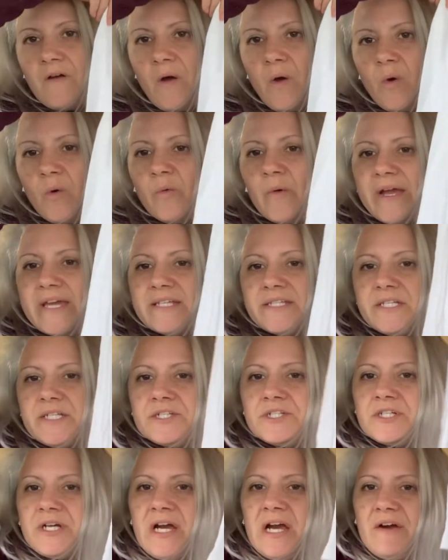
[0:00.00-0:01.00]
white
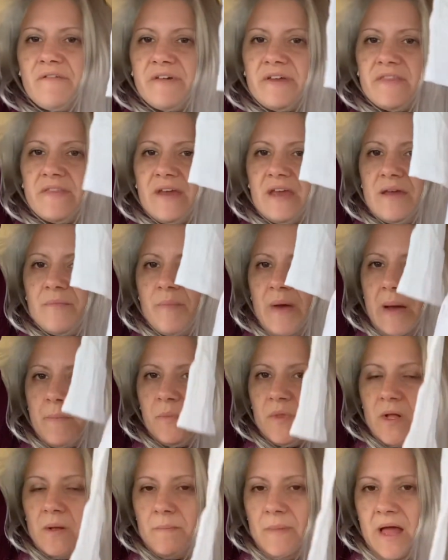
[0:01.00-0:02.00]
t-shirt with a
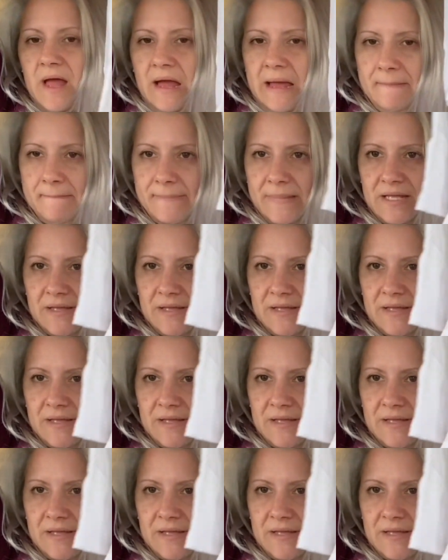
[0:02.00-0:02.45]
peplum hem.